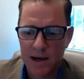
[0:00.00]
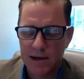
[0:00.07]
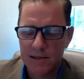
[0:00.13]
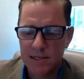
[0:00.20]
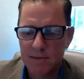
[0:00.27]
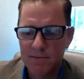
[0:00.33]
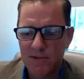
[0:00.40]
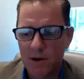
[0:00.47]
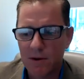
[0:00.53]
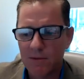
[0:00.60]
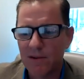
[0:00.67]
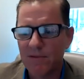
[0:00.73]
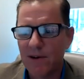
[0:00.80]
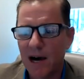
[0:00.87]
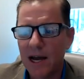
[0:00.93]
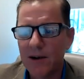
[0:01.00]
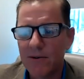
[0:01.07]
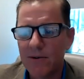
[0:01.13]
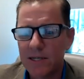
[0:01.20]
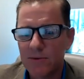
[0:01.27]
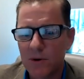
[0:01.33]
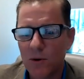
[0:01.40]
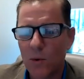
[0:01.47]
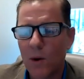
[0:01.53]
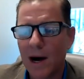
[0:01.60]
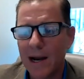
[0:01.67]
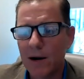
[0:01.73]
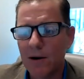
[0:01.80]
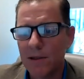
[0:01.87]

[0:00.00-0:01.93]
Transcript: Some of our refineries require